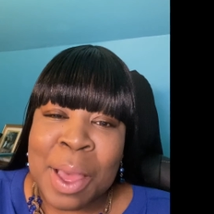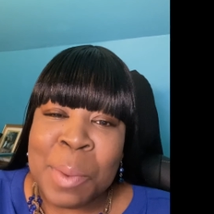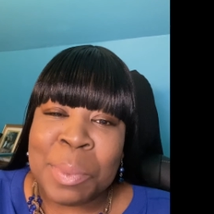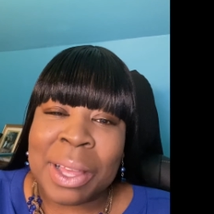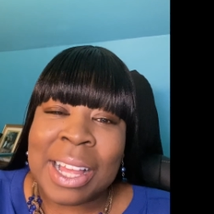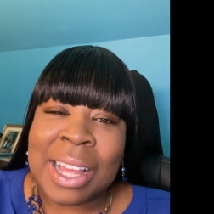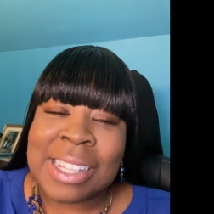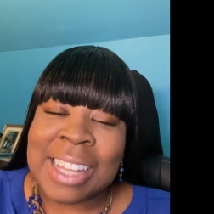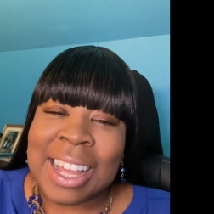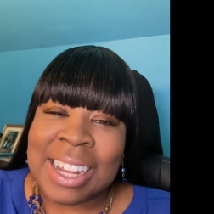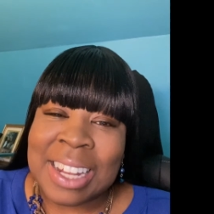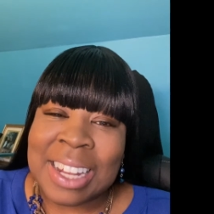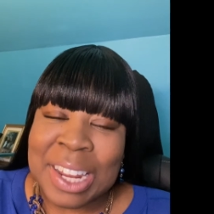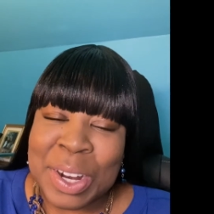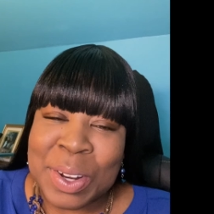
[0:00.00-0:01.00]
because I
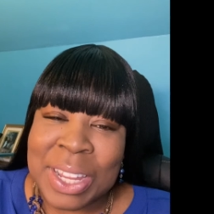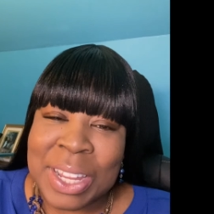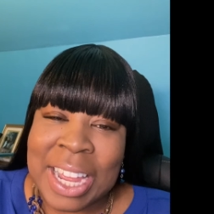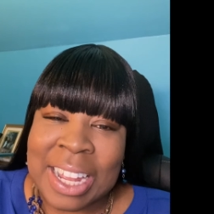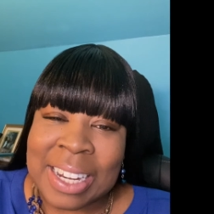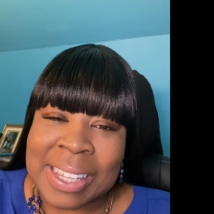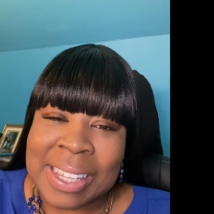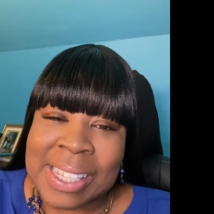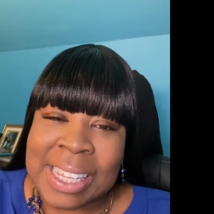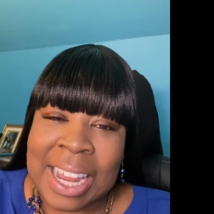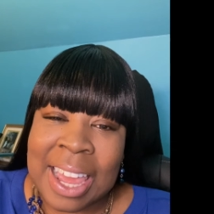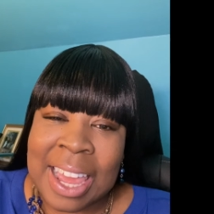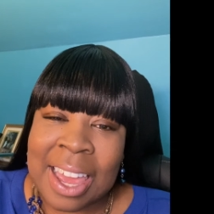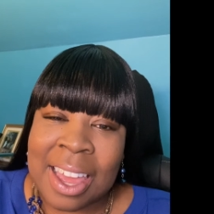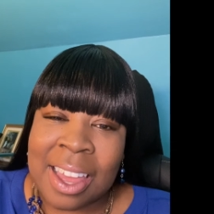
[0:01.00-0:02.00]
clearly
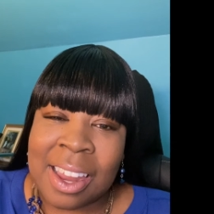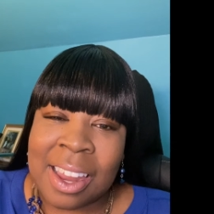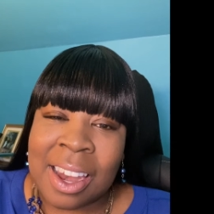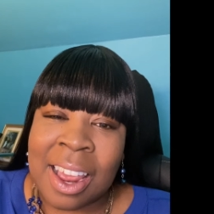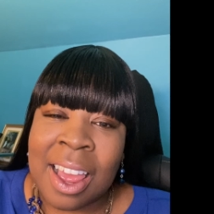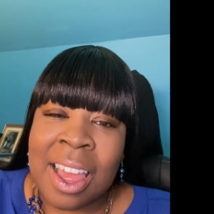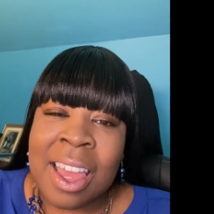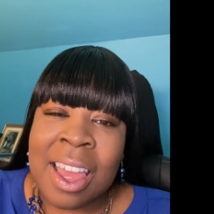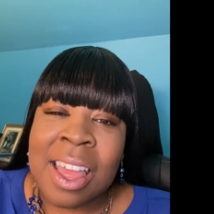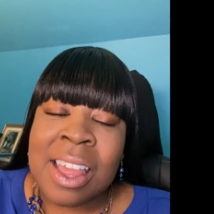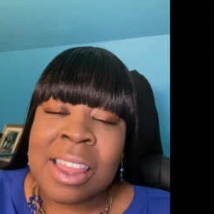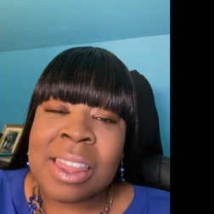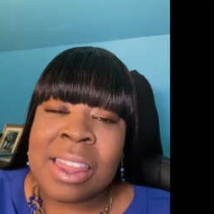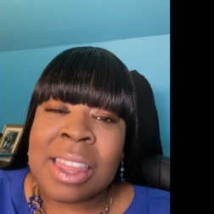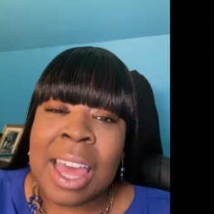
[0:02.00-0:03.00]
understand
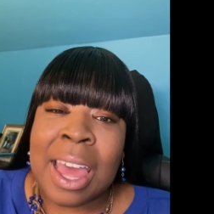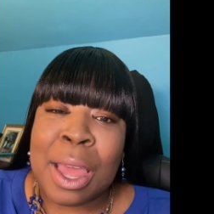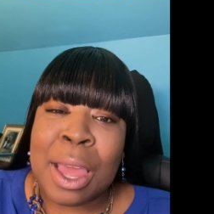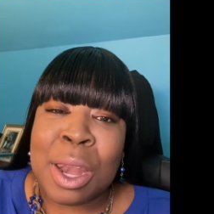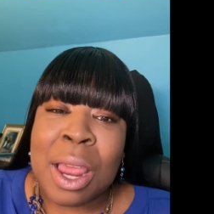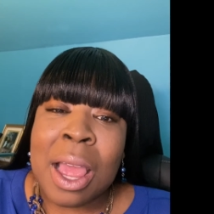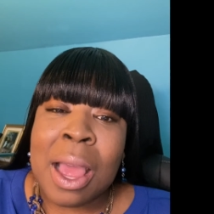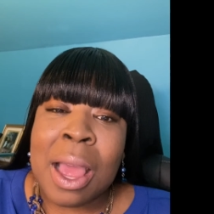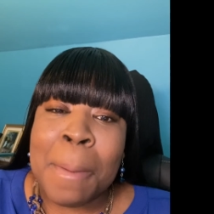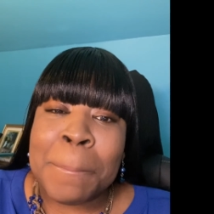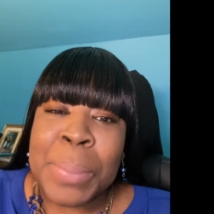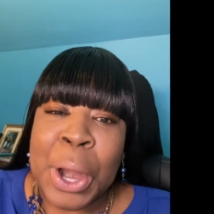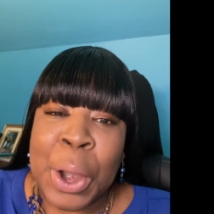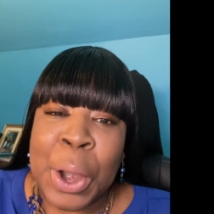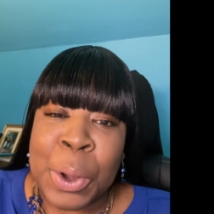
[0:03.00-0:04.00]
that
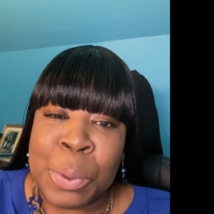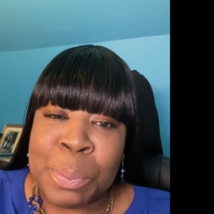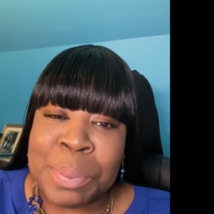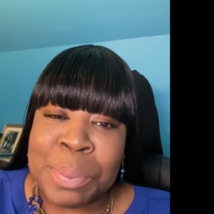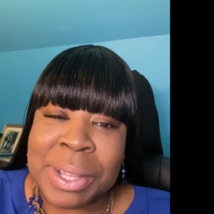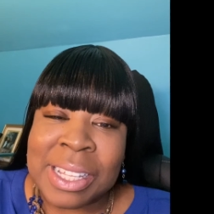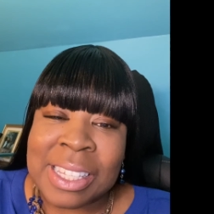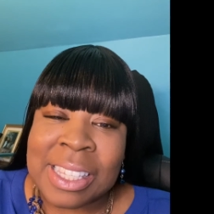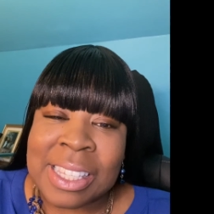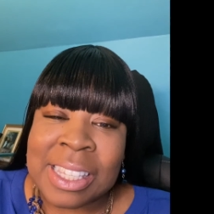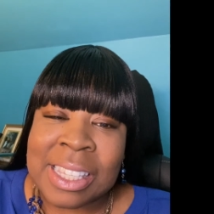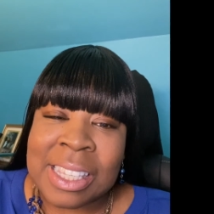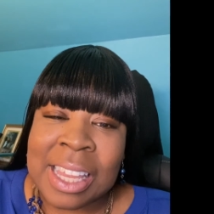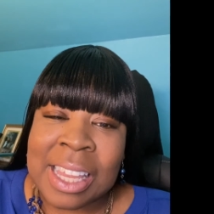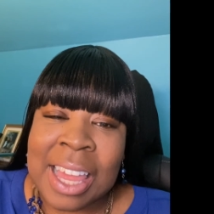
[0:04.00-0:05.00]

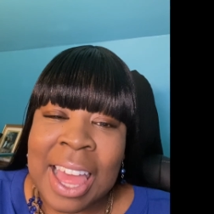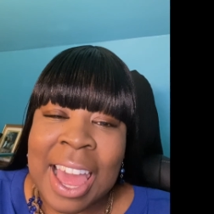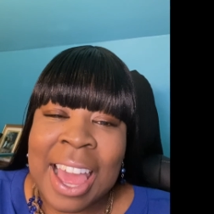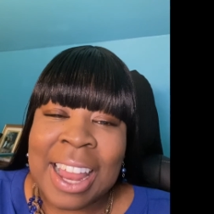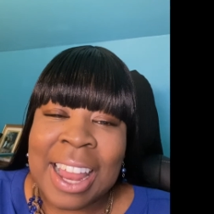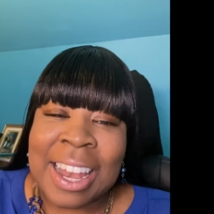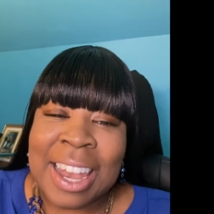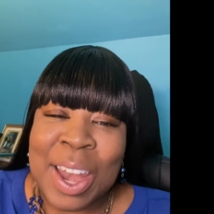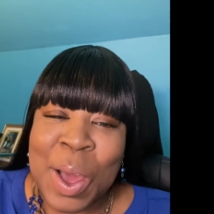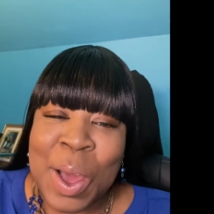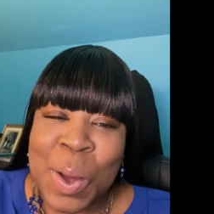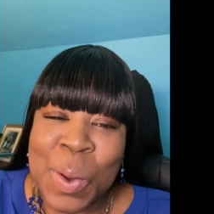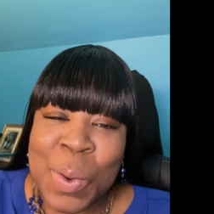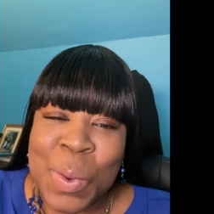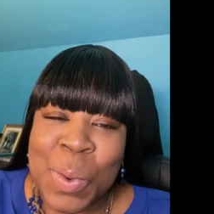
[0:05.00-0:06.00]
purpose and
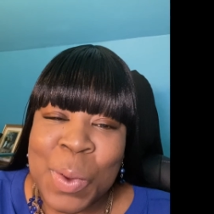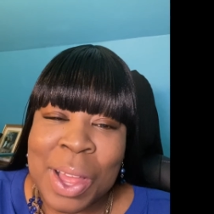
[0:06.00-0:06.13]
no